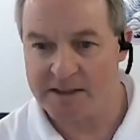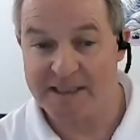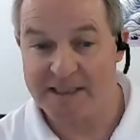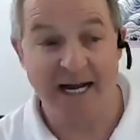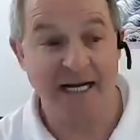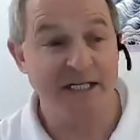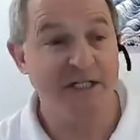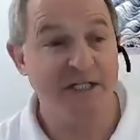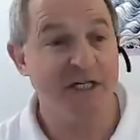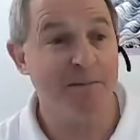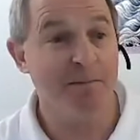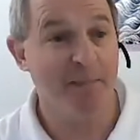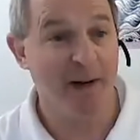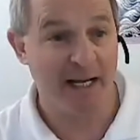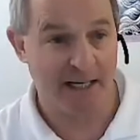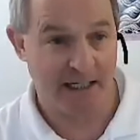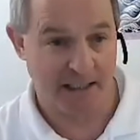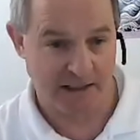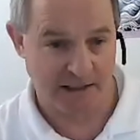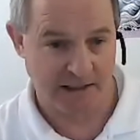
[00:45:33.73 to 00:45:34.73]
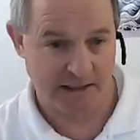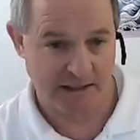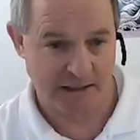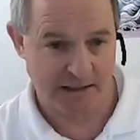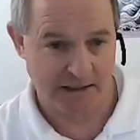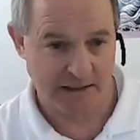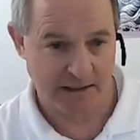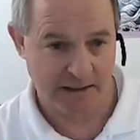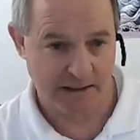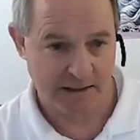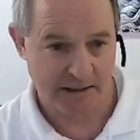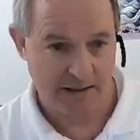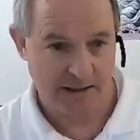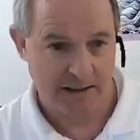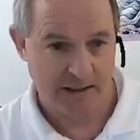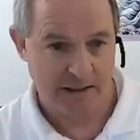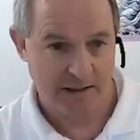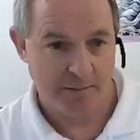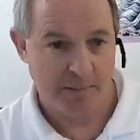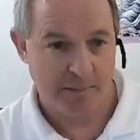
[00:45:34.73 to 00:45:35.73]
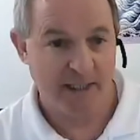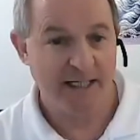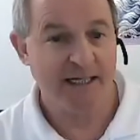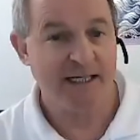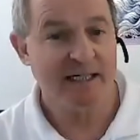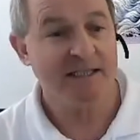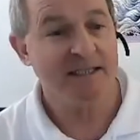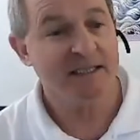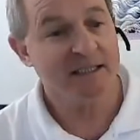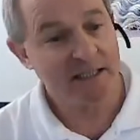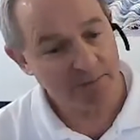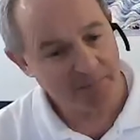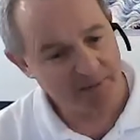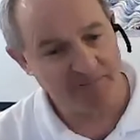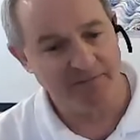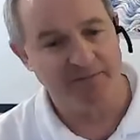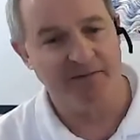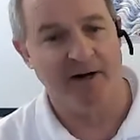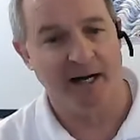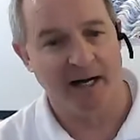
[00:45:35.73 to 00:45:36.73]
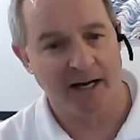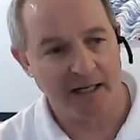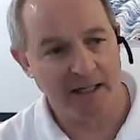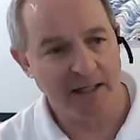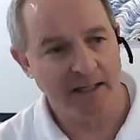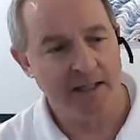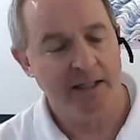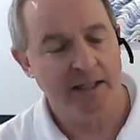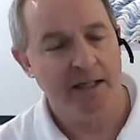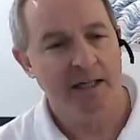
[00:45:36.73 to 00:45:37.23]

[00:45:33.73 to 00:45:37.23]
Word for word: Tai Chi based, but it is simplified.